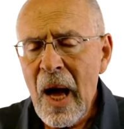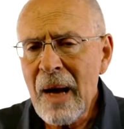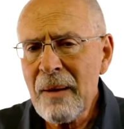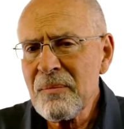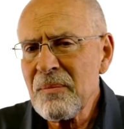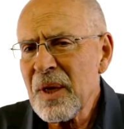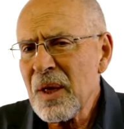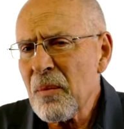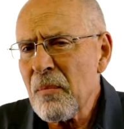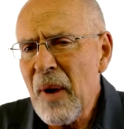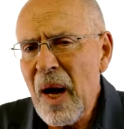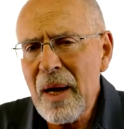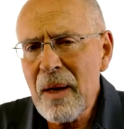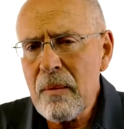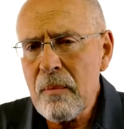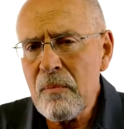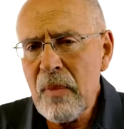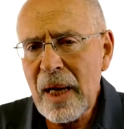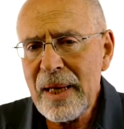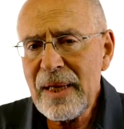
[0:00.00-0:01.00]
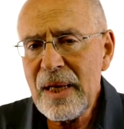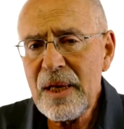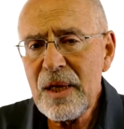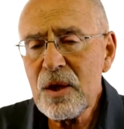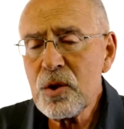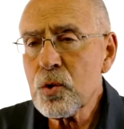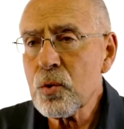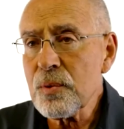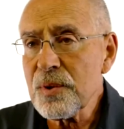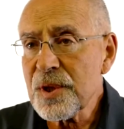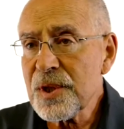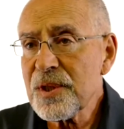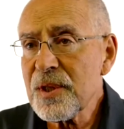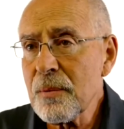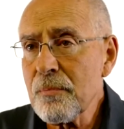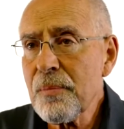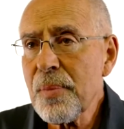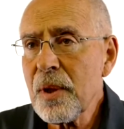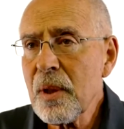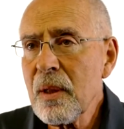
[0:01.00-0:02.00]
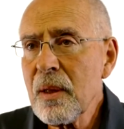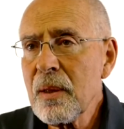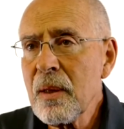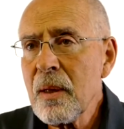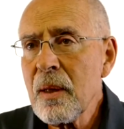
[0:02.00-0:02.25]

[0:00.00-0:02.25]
my needs were simple.